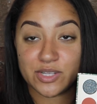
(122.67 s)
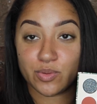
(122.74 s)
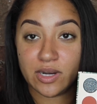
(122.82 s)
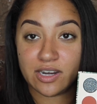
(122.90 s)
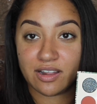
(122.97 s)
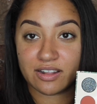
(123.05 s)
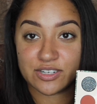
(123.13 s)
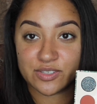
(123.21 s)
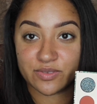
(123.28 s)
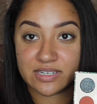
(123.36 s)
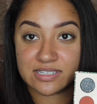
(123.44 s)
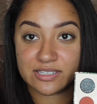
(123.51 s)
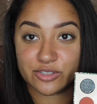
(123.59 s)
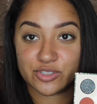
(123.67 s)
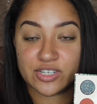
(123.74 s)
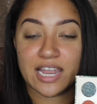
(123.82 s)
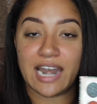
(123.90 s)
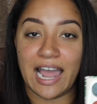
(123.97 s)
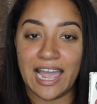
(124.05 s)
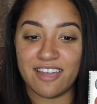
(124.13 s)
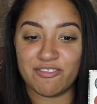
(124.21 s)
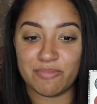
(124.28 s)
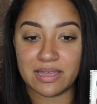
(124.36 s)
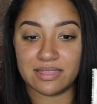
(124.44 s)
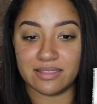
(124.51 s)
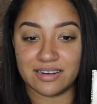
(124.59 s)
$20 for a single shade, I have
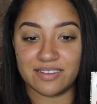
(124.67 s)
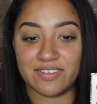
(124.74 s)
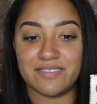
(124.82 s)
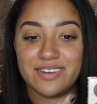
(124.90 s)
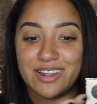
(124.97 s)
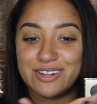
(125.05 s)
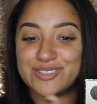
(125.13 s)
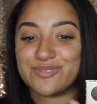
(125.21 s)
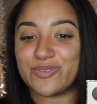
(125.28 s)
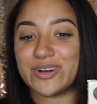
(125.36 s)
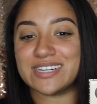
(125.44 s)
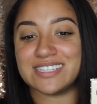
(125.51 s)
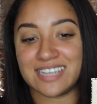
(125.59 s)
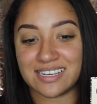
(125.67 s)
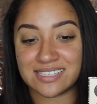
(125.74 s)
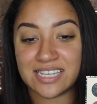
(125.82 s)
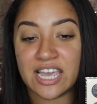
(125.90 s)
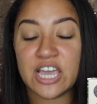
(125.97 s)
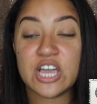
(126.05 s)
paid $35 for 6.